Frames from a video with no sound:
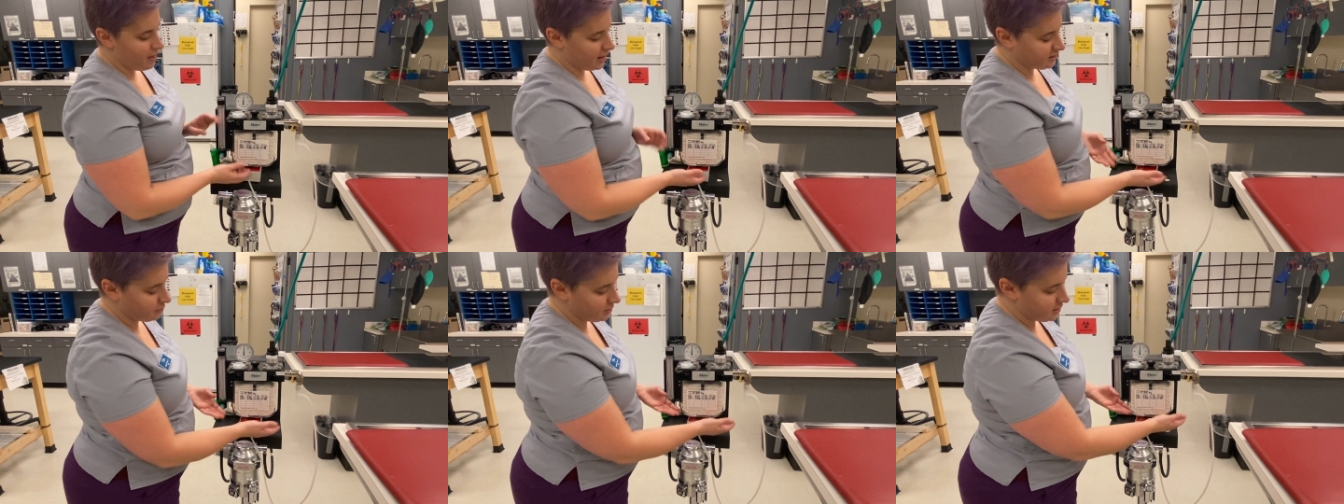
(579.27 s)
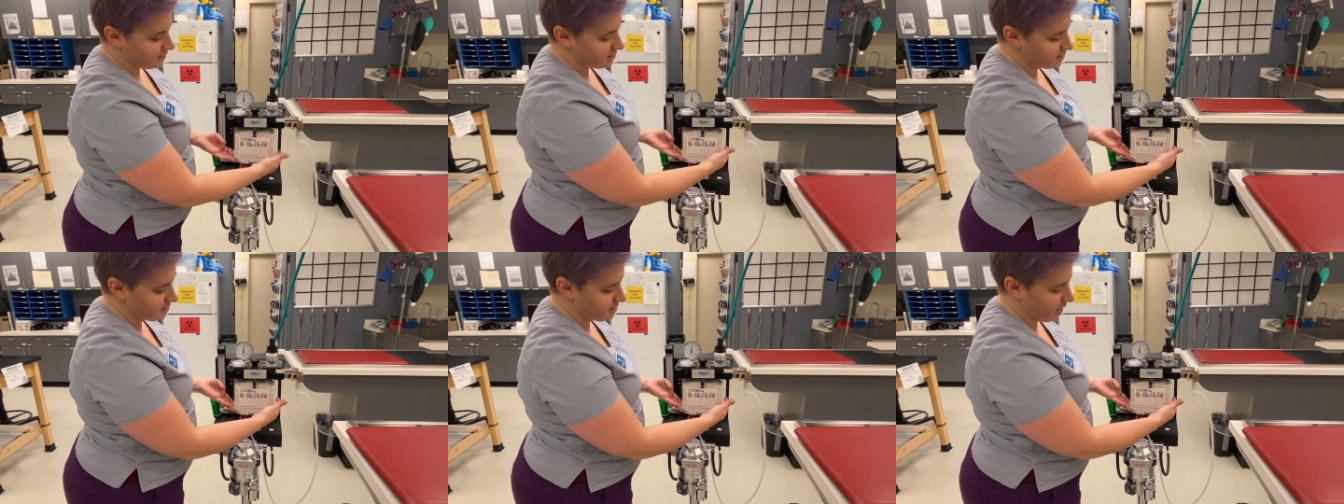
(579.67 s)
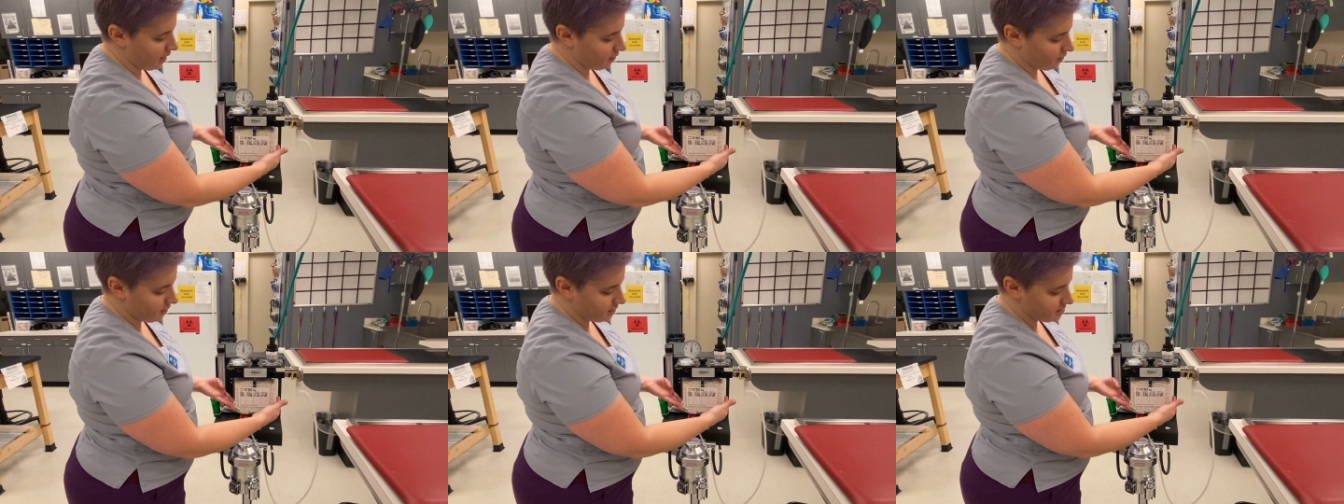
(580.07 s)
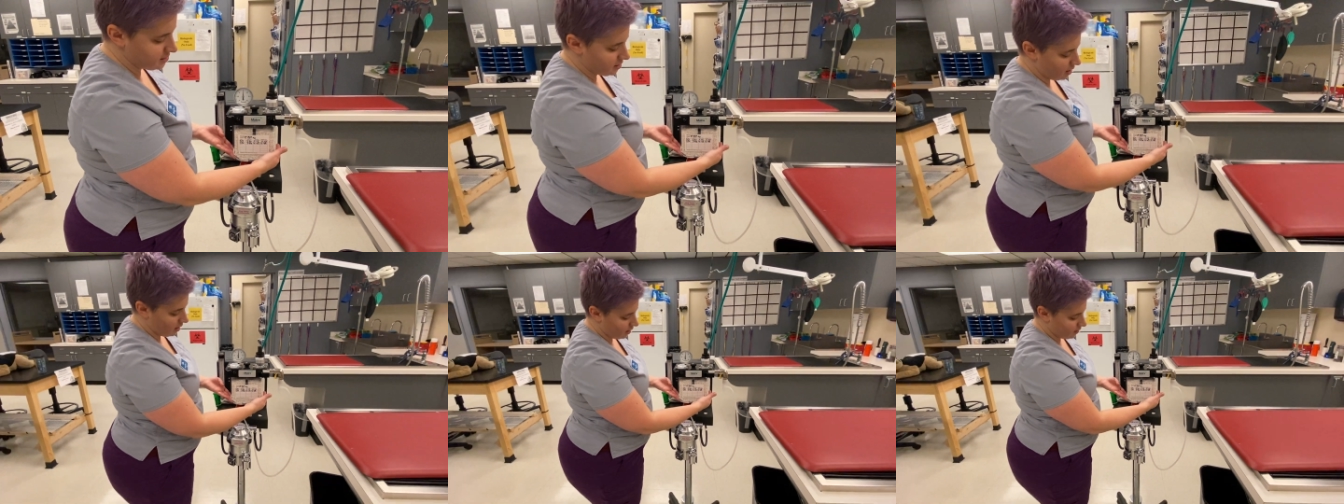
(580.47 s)
that's what this container is
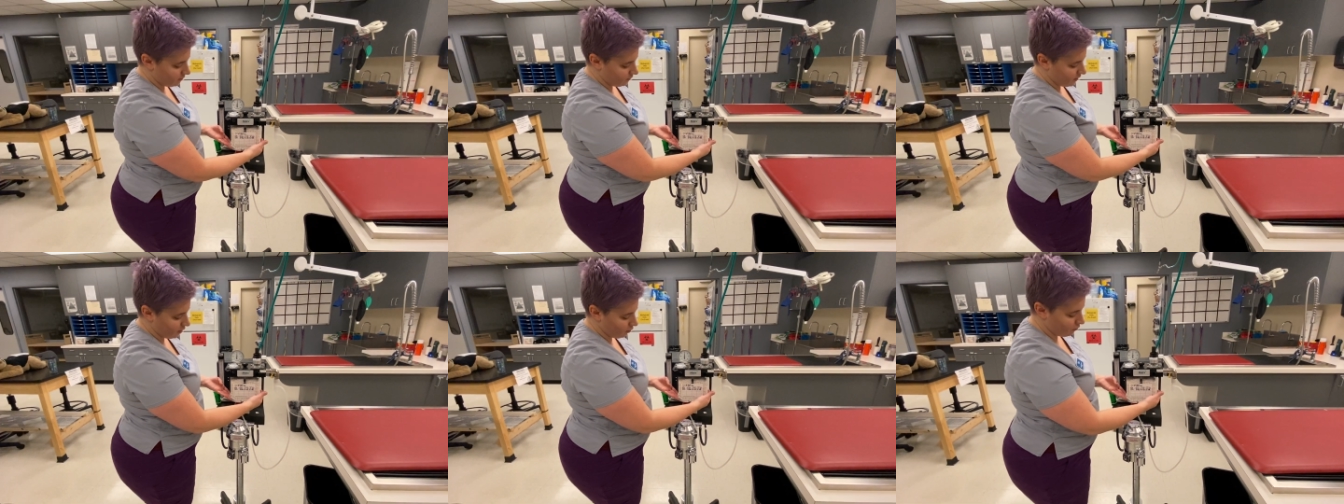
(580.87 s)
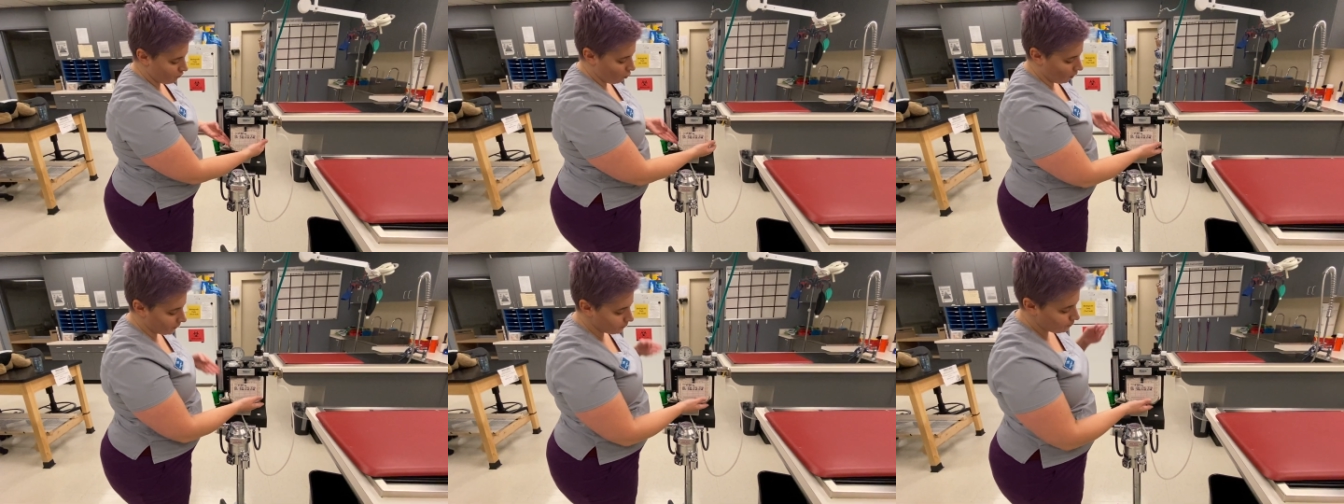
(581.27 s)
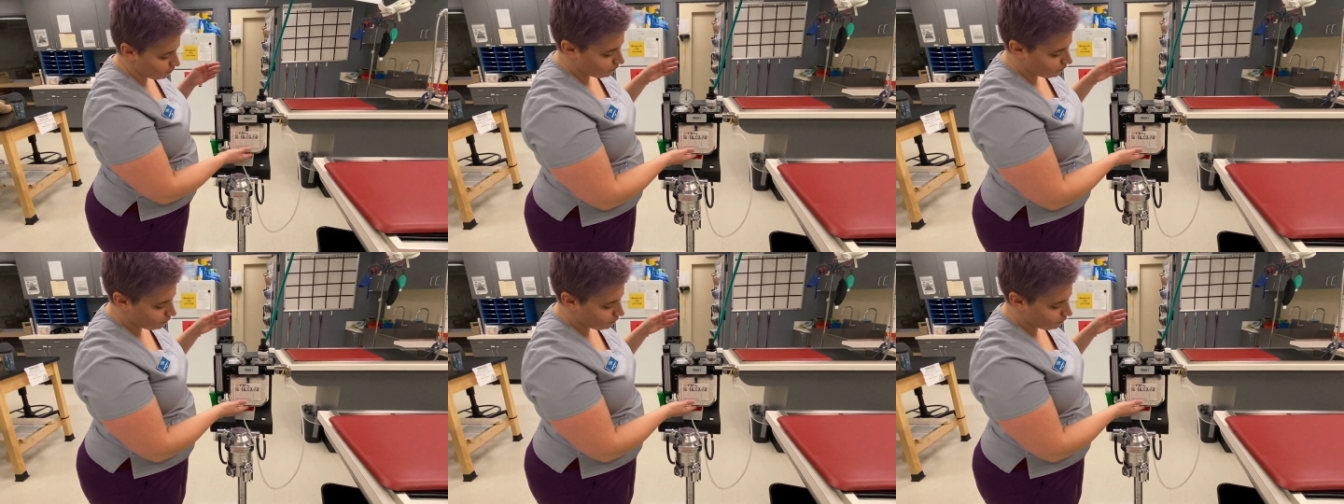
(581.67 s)
uh, here for.